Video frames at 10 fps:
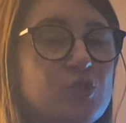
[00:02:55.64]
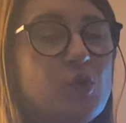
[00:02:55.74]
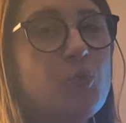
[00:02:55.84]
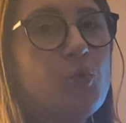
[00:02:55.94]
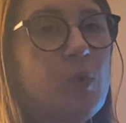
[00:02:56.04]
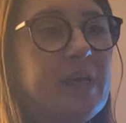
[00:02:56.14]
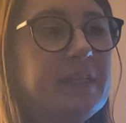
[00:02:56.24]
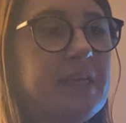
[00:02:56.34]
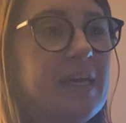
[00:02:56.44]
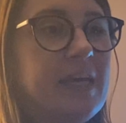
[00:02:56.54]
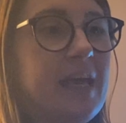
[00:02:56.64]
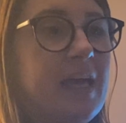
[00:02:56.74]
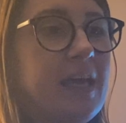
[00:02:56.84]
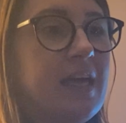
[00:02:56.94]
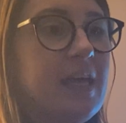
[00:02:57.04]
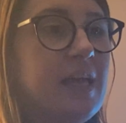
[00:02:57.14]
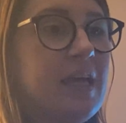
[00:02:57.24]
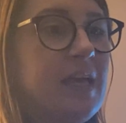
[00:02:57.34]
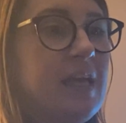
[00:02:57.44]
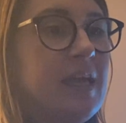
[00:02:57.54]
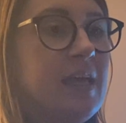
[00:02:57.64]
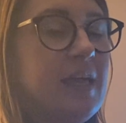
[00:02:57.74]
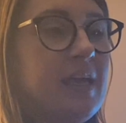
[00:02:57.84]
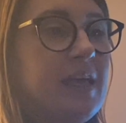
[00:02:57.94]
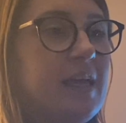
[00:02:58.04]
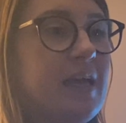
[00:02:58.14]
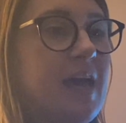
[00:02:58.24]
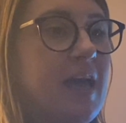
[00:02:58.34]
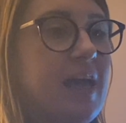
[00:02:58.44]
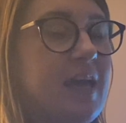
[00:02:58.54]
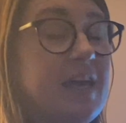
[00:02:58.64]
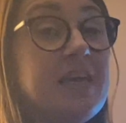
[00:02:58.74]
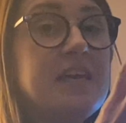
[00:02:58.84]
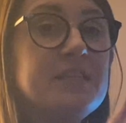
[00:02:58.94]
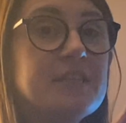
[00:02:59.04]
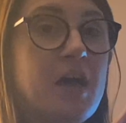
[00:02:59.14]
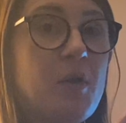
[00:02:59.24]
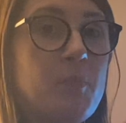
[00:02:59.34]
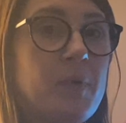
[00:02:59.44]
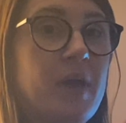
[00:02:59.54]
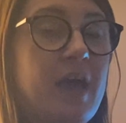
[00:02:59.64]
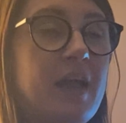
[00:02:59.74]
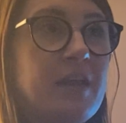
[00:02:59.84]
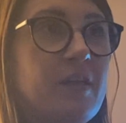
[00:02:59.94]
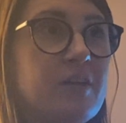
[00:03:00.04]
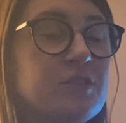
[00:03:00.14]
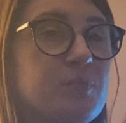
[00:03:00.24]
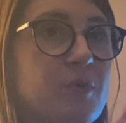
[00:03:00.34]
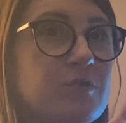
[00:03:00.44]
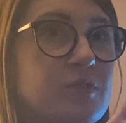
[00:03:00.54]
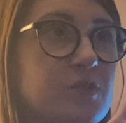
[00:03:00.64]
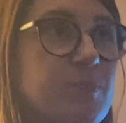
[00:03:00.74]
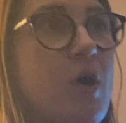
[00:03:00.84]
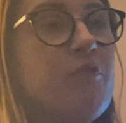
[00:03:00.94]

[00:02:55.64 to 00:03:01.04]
so quickly. It heats up, and there's a small